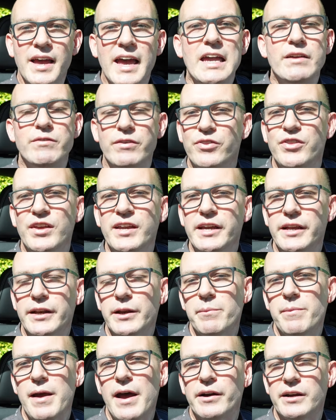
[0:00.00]
If you're thinking
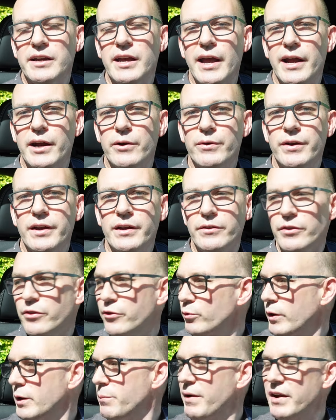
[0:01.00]
about carrying
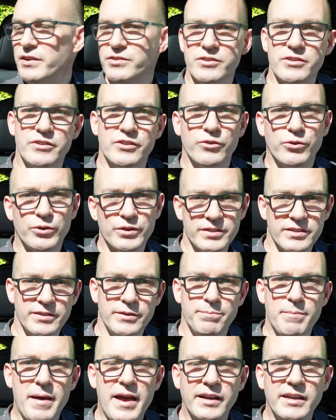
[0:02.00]
three passengers across
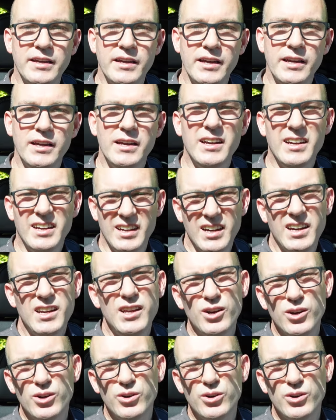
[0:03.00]
the back here, you